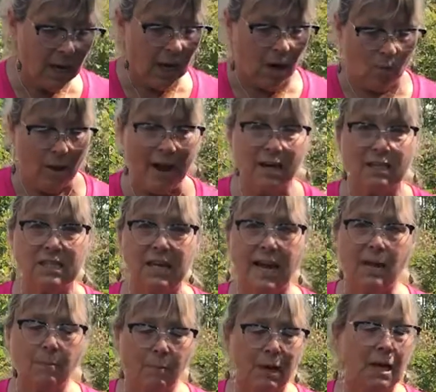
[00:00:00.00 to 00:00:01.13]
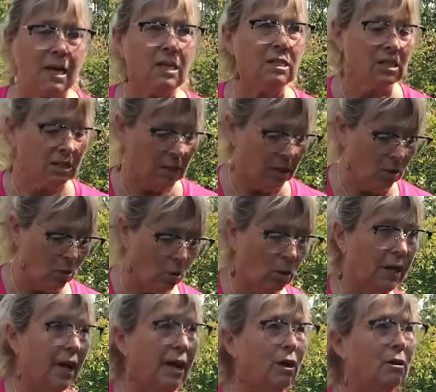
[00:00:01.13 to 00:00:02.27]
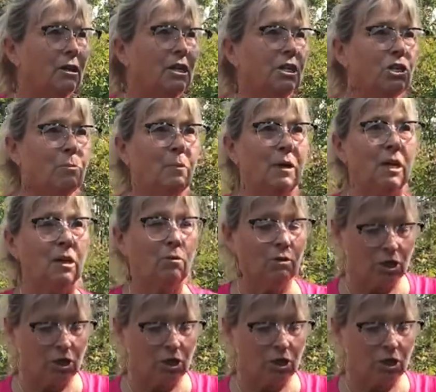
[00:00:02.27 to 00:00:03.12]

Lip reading: Rattlesnake beans, an old heritage bean,